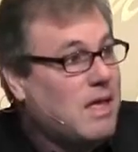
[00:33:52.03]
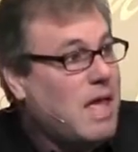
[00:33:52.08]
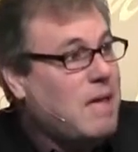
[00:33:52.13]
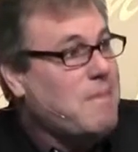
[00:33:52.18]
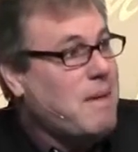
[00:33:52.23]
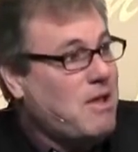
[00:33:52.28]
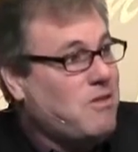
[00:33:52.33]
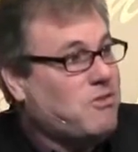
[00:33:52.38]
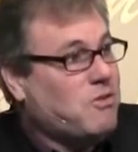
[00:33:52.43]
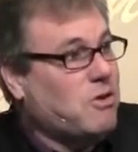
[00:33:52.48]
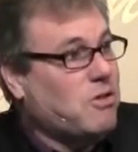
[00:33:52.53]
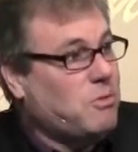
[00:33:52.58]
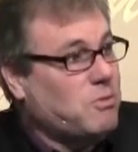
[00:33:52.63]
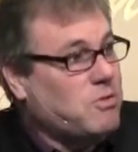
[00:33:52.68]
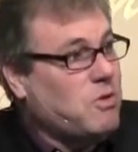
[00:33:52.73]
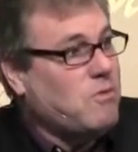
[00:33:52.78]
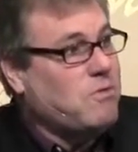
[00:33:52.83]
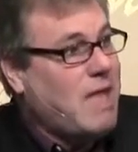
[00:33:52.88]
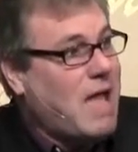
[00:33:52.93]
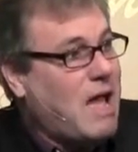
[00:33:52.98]
He made sure
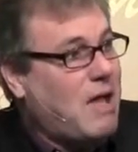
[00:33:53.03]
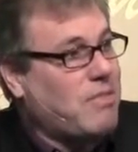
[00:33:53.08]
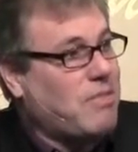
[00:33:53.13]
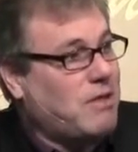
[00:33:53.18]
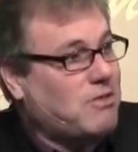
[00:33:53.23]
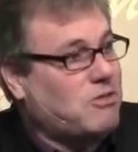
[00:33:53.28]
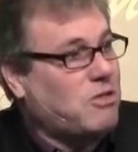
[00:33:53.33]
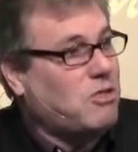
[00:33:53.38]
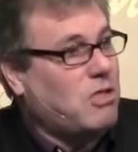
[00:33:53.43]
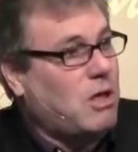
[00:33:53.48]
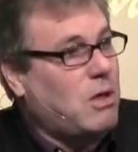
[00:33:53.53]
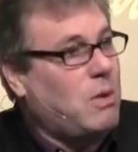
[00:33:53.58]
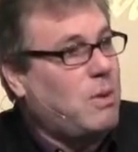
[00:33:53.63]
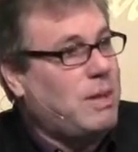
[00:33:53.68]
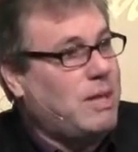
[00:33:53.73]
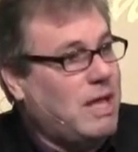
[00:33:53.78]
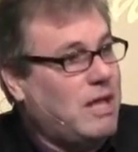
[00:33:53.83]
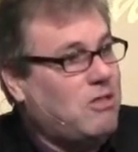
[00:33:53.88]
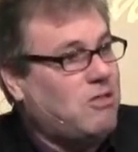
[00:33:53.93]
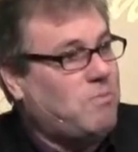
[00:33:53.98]
there was no doubt in there so that
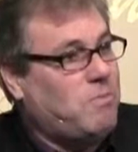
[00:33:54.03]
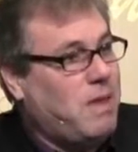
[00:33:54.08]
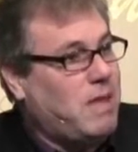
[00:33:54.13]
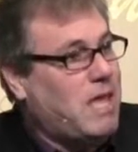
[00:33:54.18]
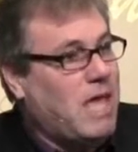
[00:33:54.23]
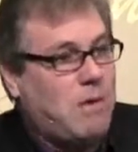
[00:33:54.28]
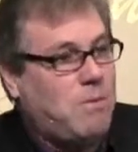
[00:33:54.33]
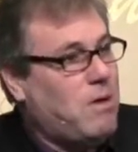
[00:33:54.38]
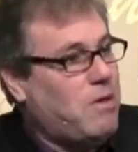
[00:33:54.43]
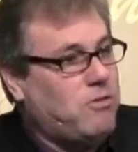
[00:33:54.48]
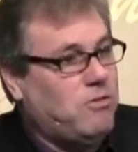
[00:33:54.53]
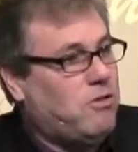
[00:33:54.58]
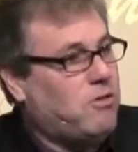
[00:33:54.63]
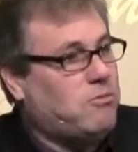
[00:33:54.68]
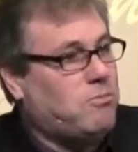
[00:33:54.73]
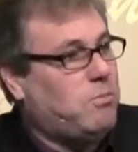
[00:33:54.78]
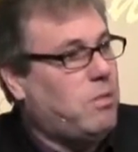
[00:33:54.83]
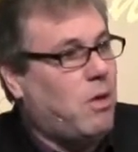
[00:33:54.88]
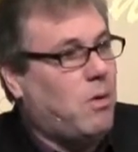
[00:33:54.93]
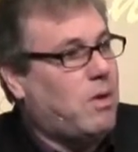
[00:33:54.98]
when he did speak, he wasn't
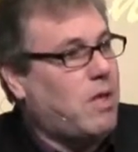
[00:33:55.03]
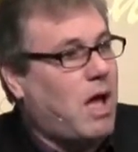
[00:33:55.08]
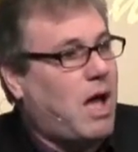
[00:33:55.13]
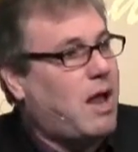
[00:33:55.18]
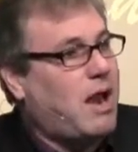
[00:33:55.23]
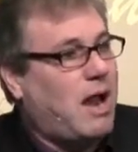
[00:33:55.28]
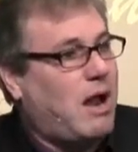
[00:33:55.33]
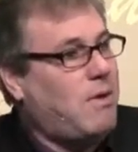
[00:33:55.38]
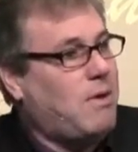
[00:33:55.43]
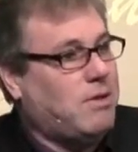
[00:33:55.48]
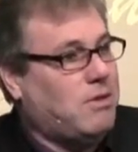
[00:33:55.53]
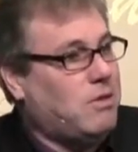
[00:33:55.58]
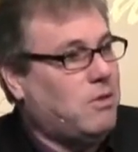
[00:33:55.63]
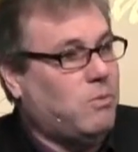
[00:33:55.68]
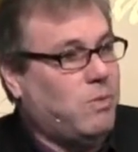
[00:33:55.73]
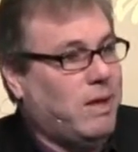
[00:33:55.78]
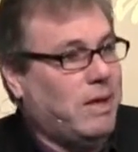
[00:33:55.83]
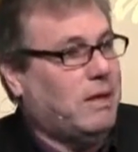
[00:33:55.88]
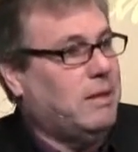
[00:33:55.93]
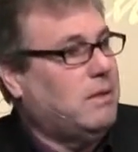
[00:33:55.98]
just blowing hot air
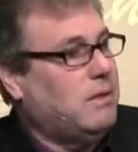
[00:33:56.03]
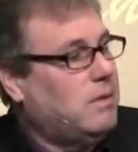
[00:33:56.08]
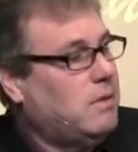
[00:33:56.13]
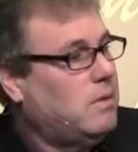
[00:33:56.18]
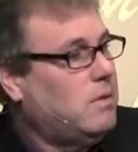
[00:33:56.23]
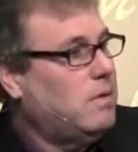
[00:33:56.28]
into the wind.